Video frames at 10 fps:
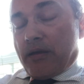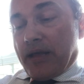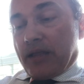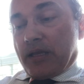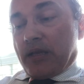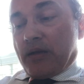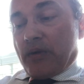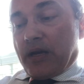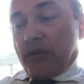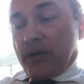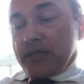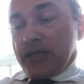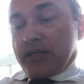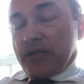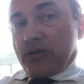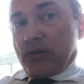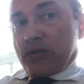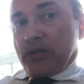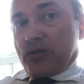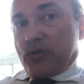and what otherwise gets
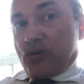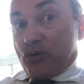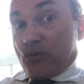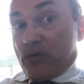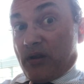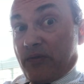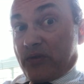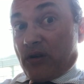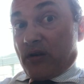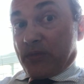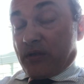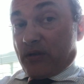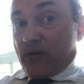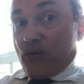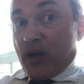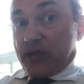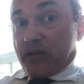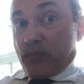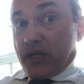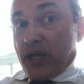introduced as usual enough terms in the
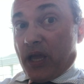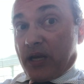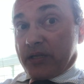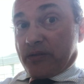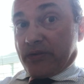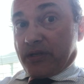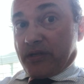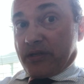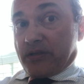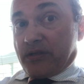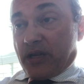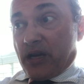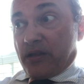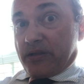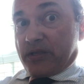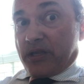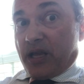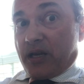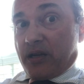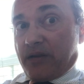quantum mechanics, which is the kind of the
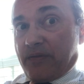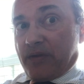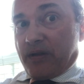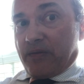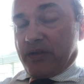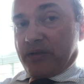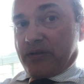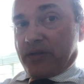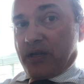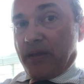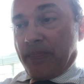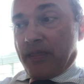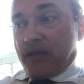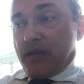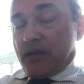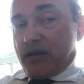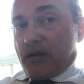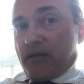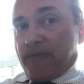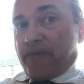setting of this
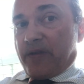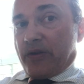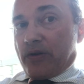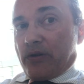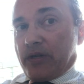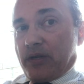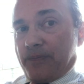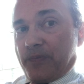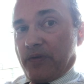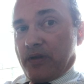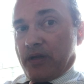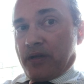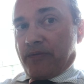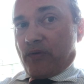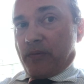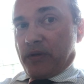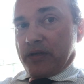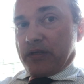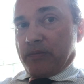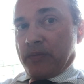field,
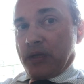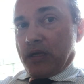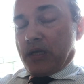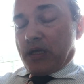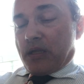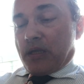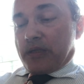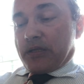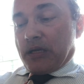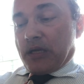formalism, that